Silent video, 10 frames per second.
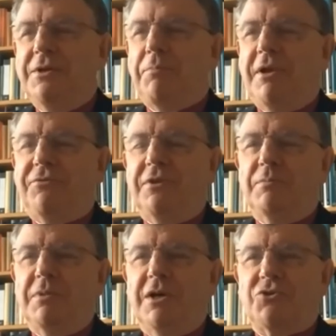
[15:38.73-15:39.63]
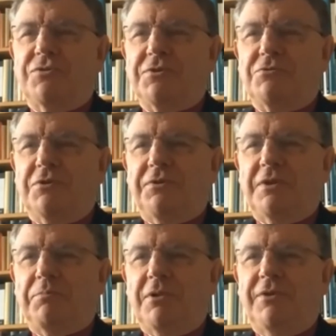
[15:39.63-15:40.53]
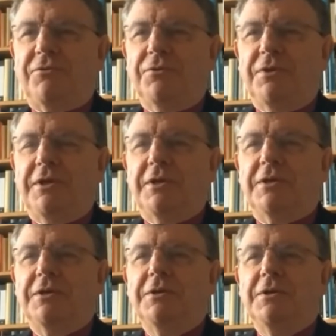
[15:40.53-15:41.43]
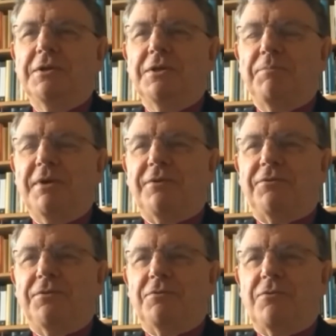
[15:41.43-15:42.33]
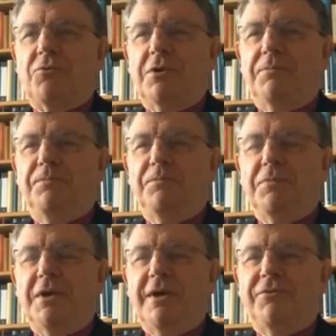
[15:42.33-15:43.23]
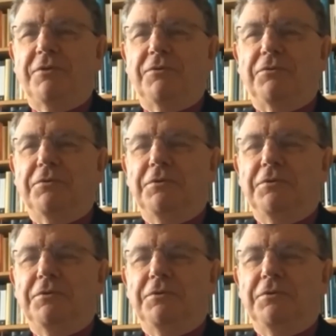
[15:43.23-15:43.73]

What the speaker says: place in the marshes across to the place on the banks of the river Isis?